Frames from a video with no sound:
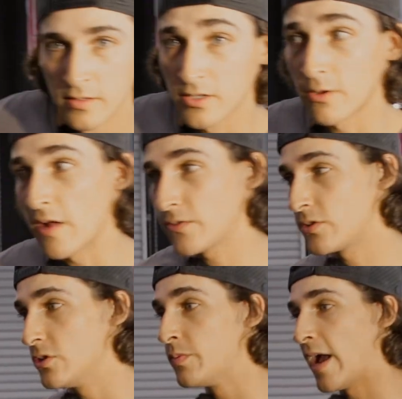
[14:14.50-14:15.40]
So after
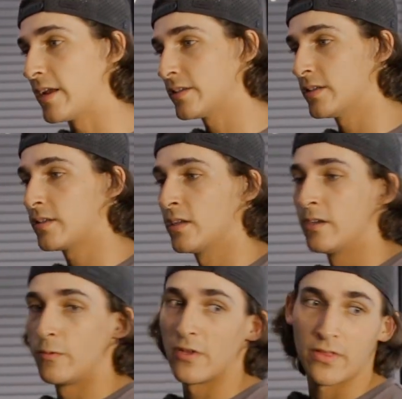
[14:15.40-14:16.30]
2 passes
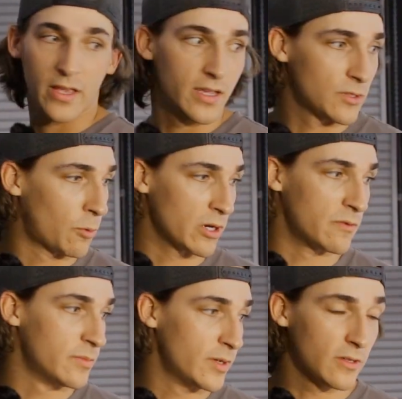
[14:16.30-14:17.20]
with a
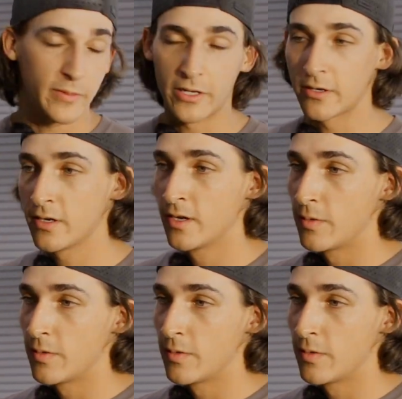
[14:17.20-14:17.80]
21 millimeter